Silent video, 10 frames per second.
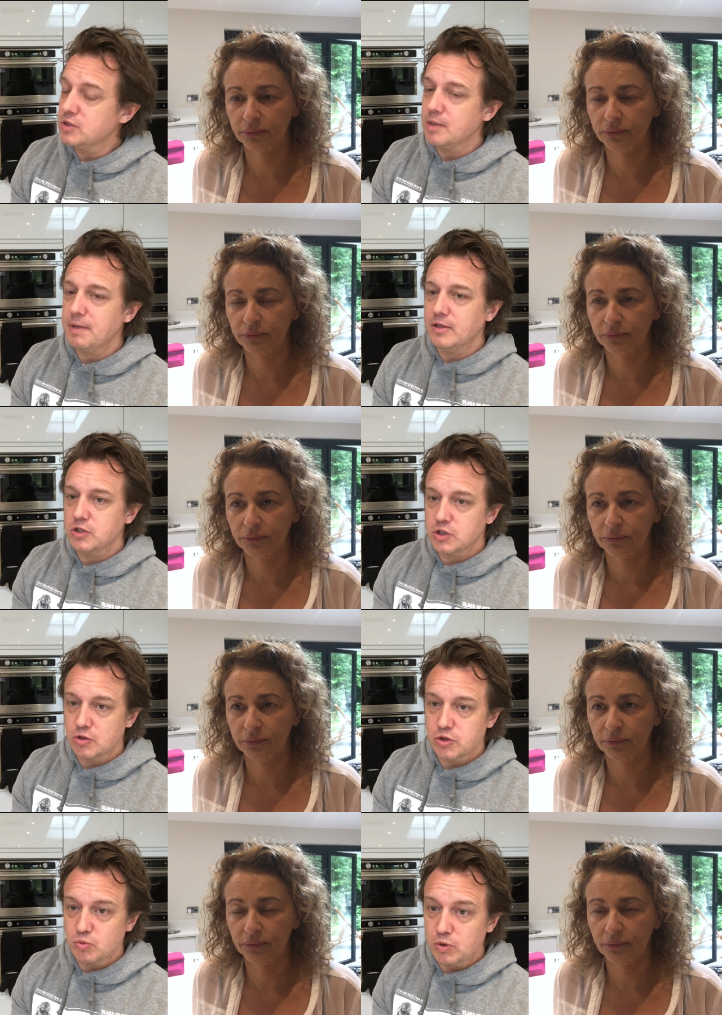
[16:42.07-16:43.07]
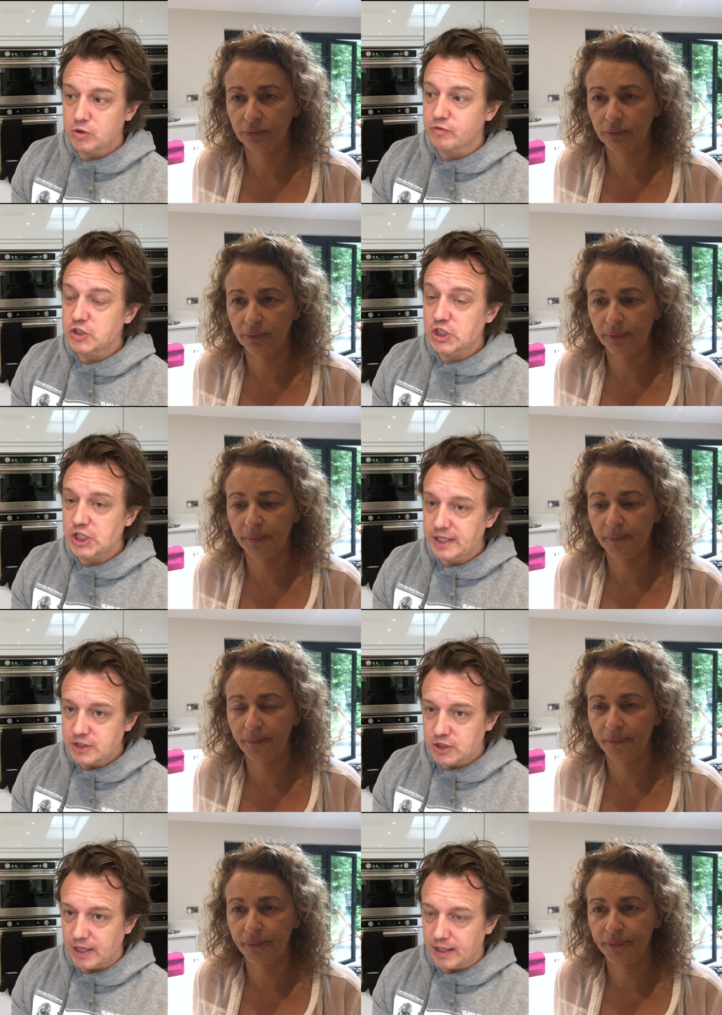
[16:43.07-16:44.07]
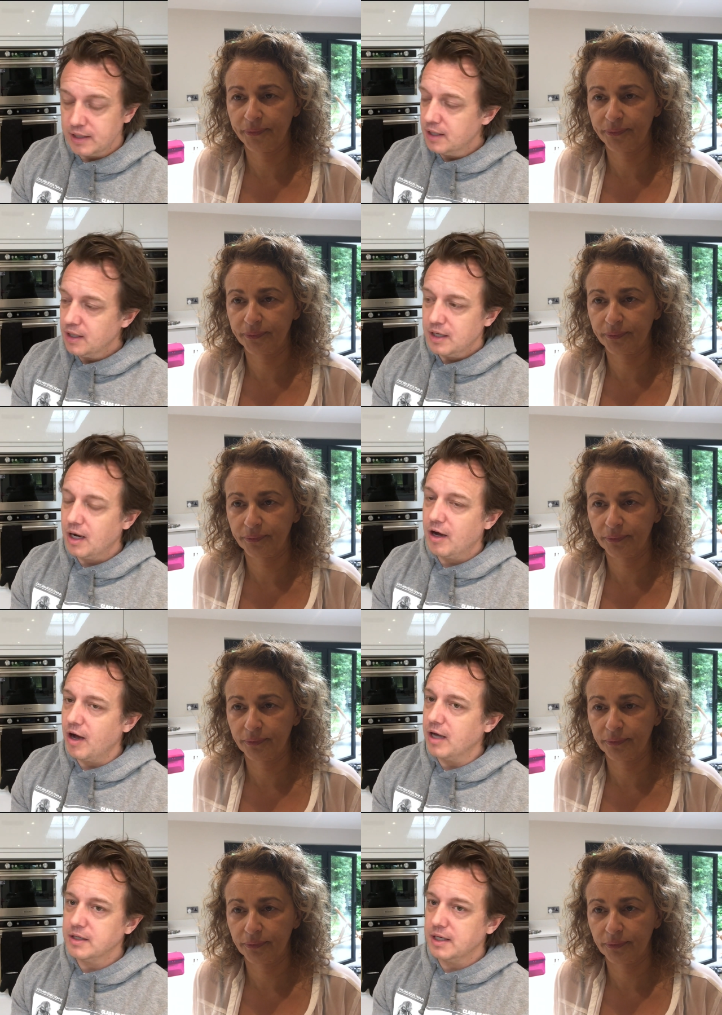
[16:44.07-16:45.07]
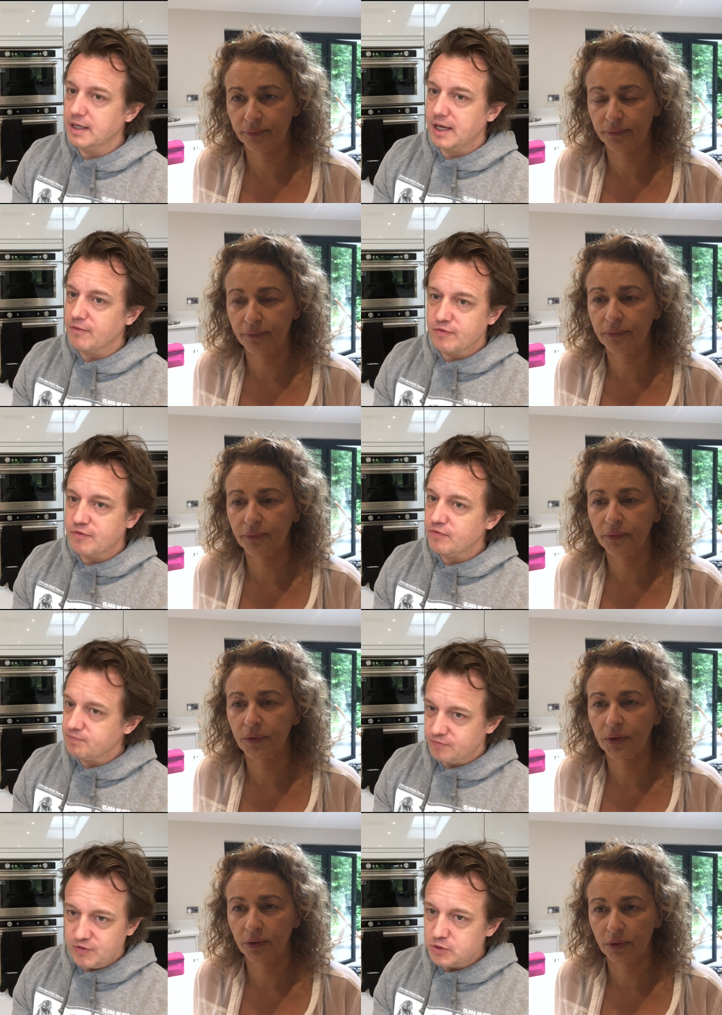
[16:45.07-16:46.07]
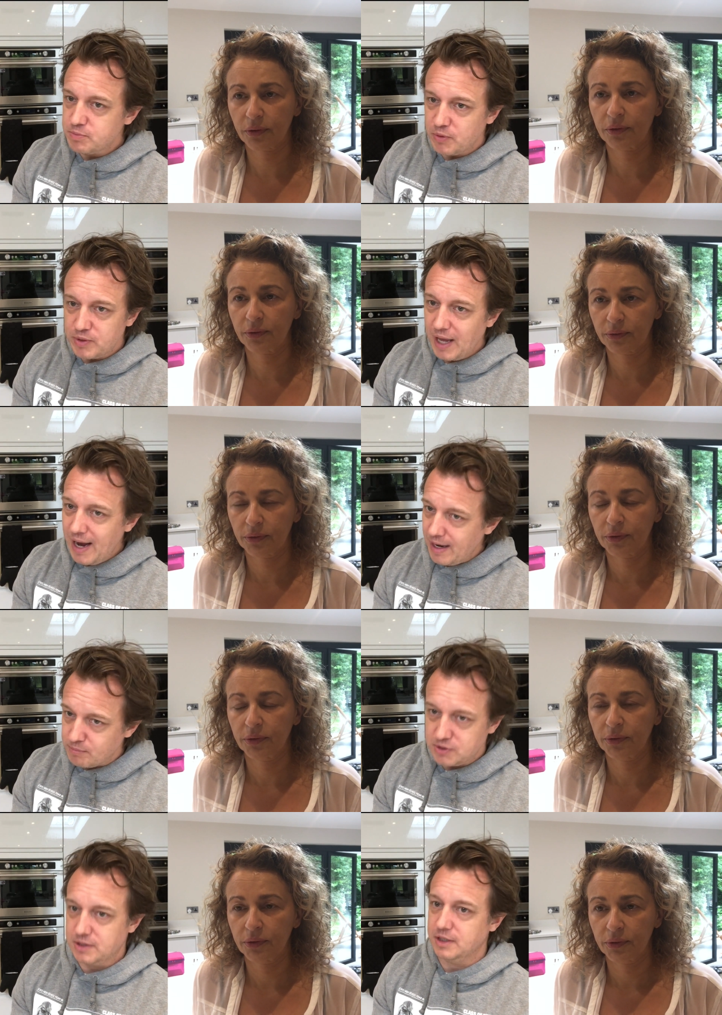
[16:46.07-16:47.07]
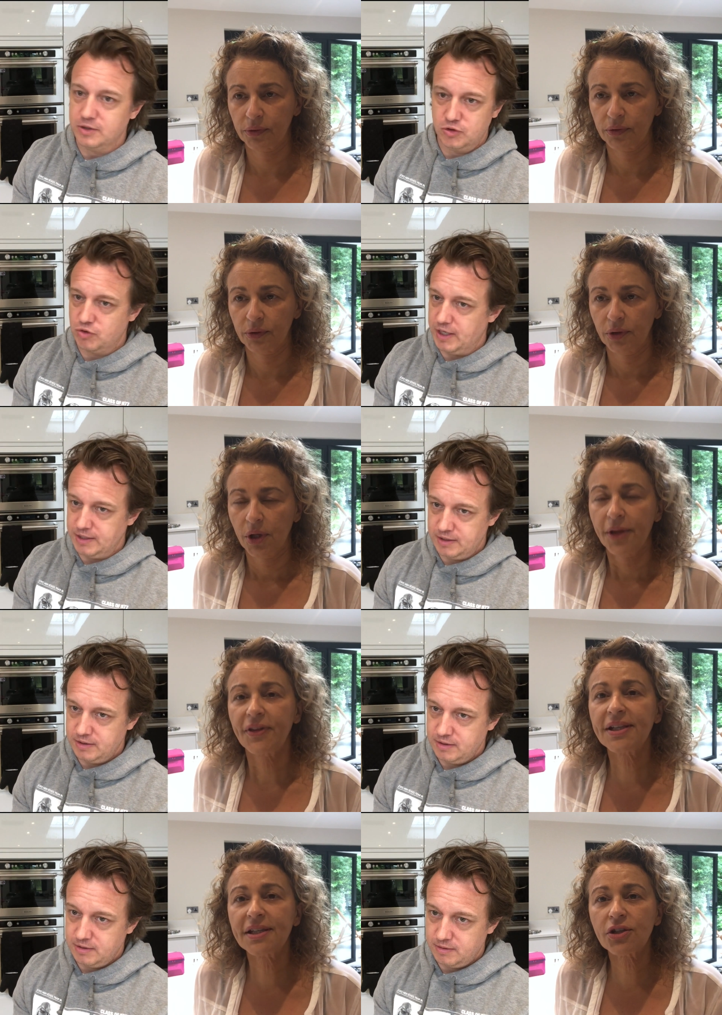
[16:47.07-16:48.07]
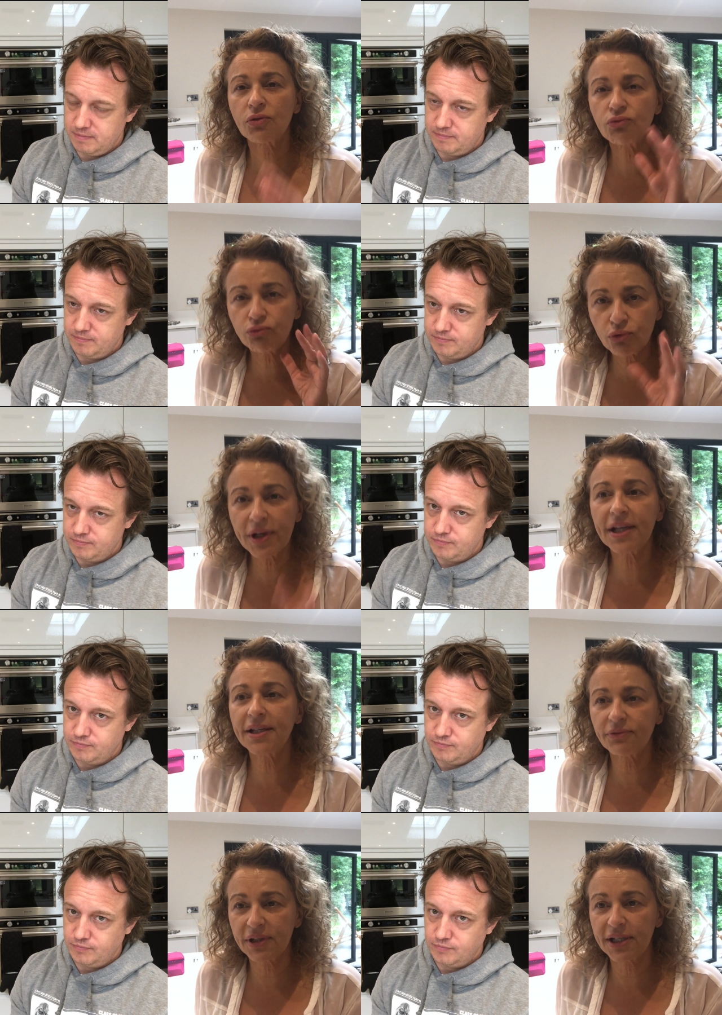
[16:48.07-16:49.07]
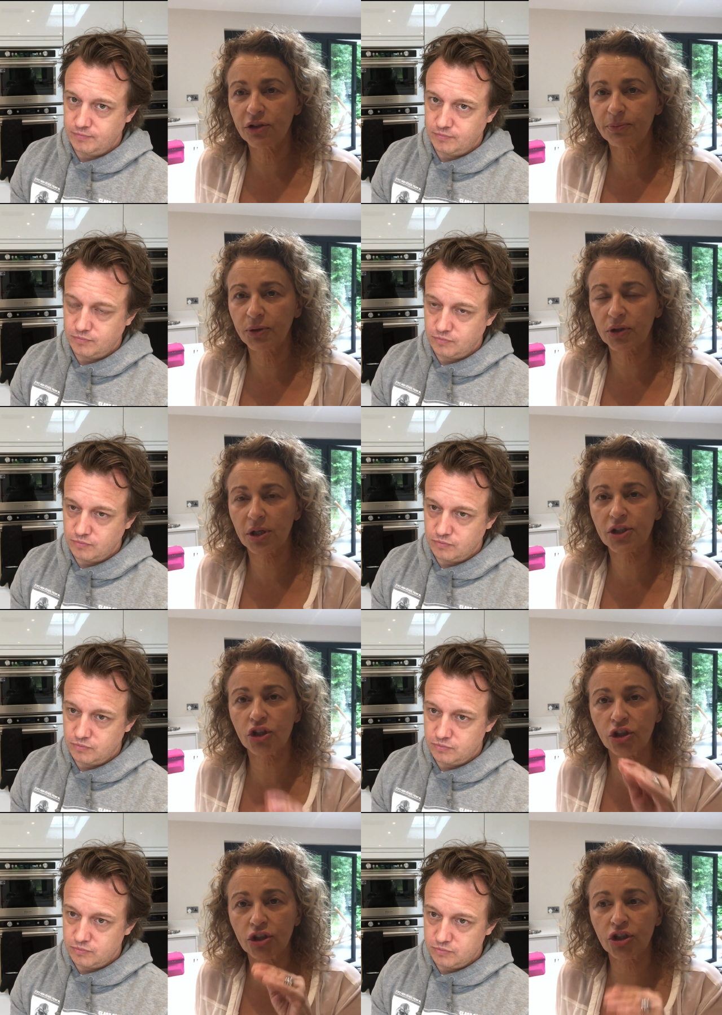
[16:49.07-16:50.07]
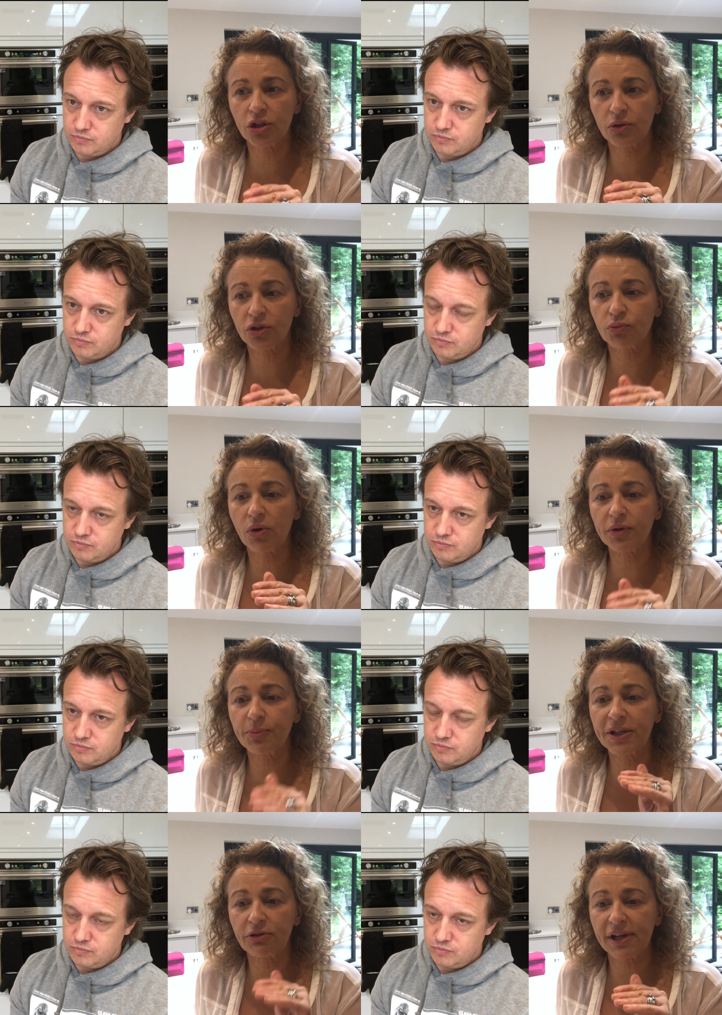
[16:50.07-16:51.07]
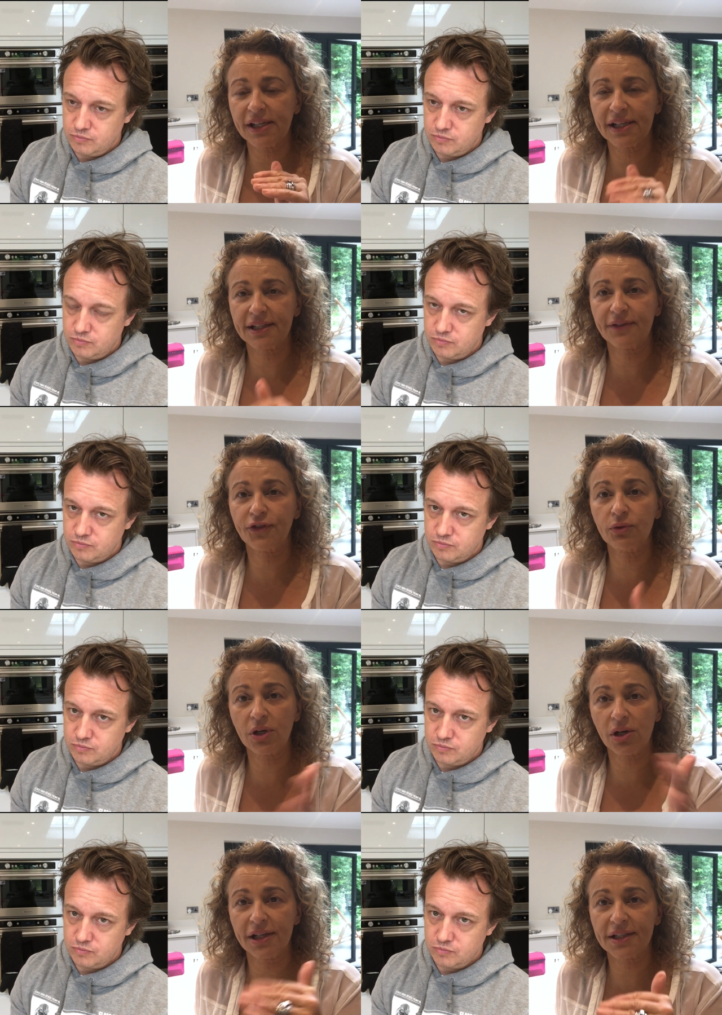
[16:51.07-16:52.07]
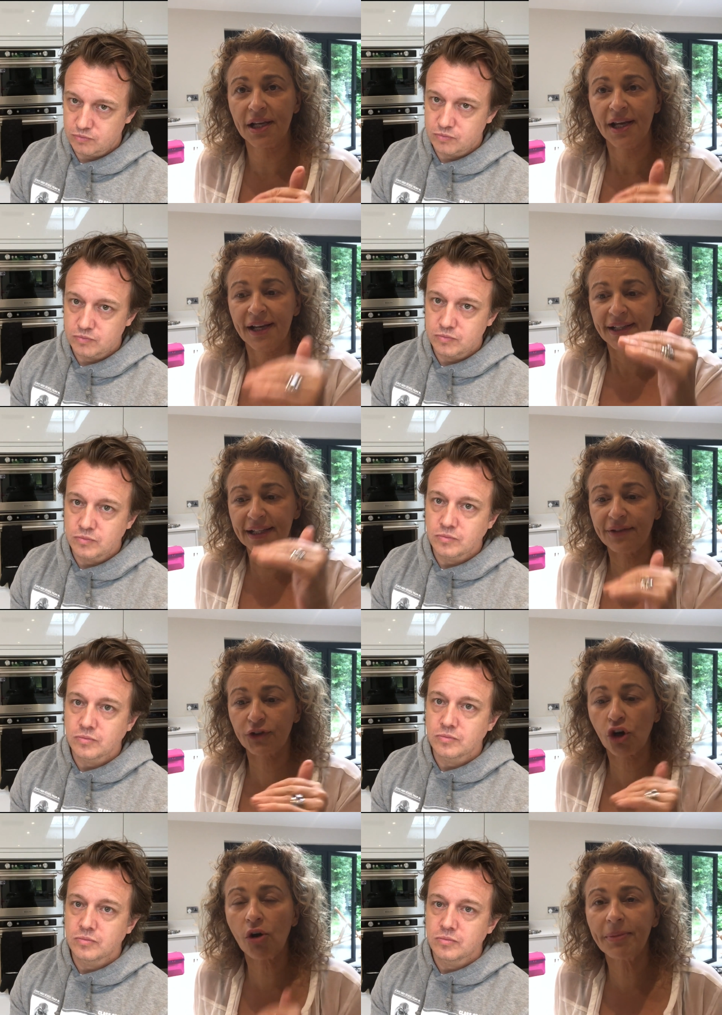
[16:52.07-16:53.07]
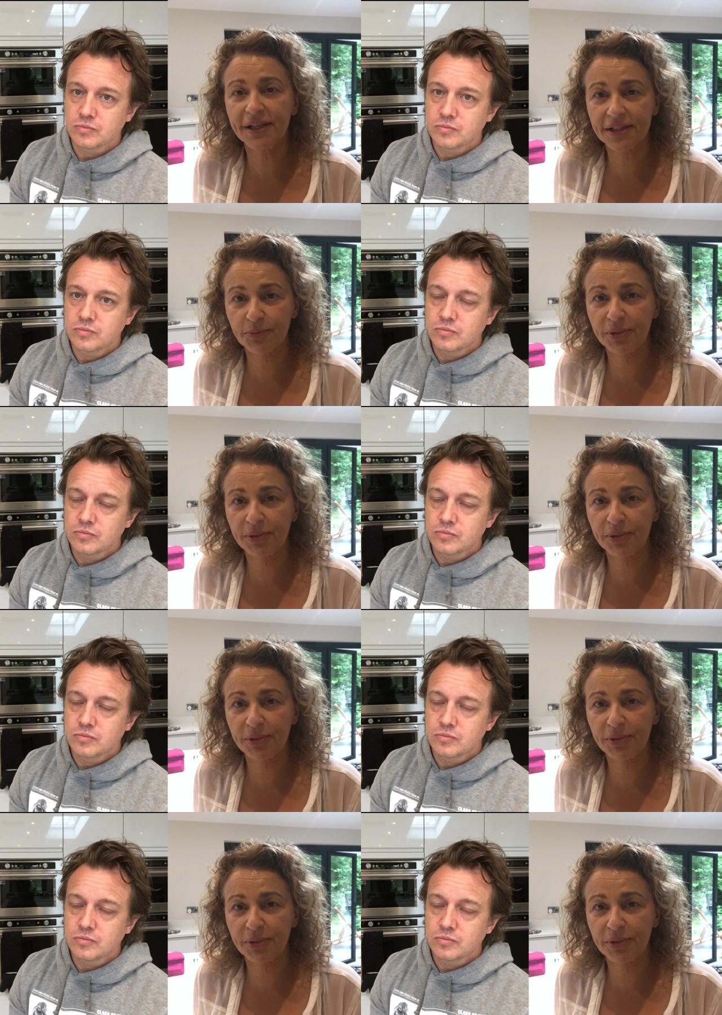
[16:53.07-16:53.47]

Speaker 1: as I'm in the social world of chit chat, uh, it fills me with absolute dread.
Speaker 2: This is a really, really good podcast. Could you? Because what would be great is if you guys leave comments